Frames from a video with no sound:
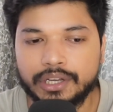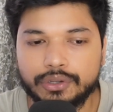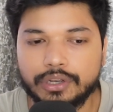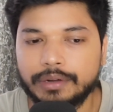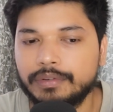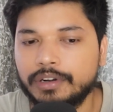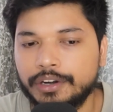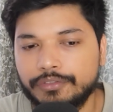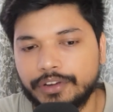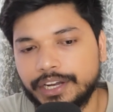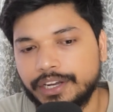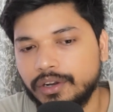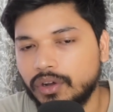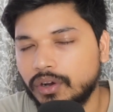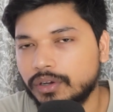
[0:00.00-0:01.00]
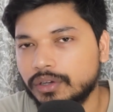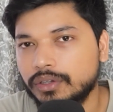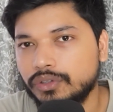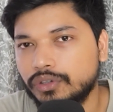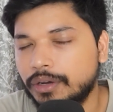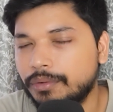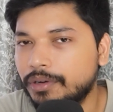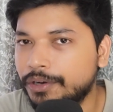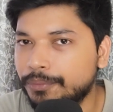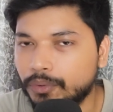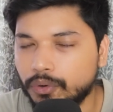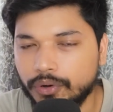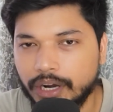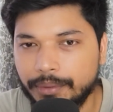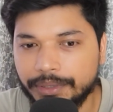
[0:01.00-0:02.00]
You have learned Verilog, you have learned
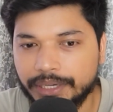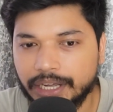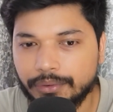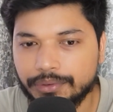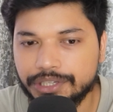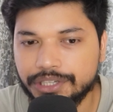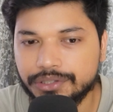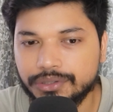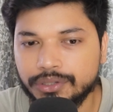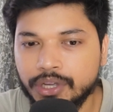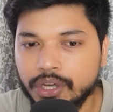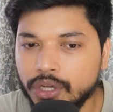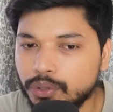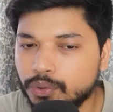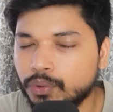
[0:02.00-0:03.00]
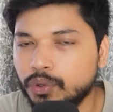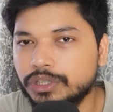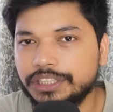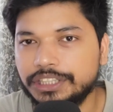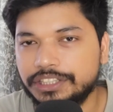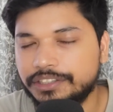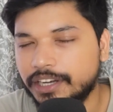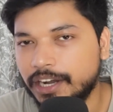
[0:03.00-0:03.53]
programming languages, you know the digital